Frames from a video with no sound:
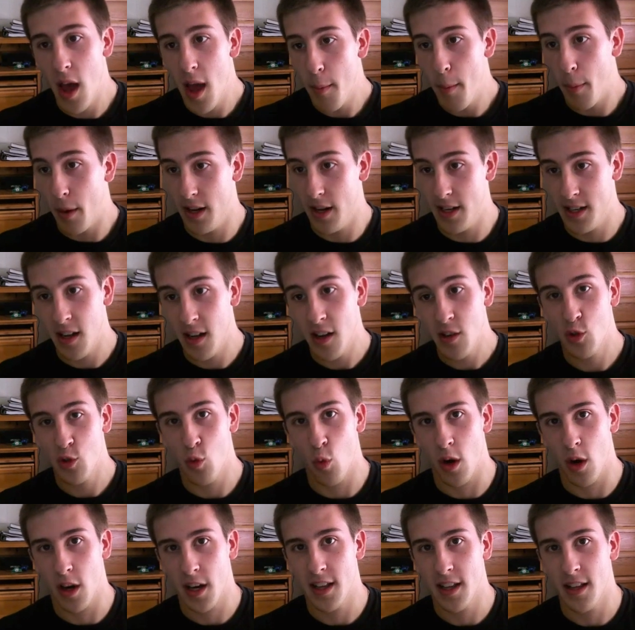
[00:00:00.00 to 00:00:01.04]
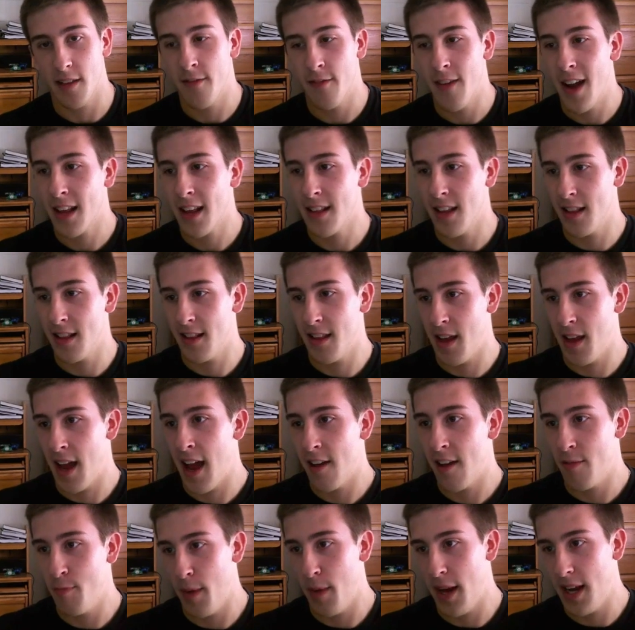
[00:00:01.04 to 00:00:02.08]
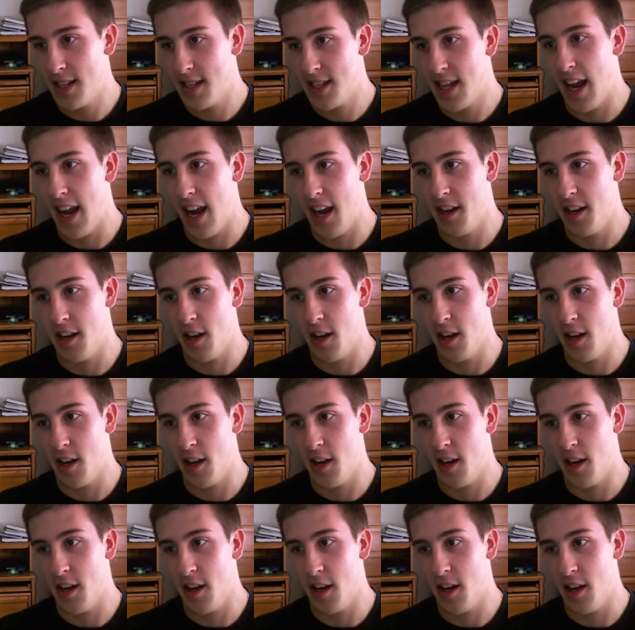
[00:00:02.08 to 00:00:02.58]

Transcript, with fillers: But it does work, and the fact that they have maintained,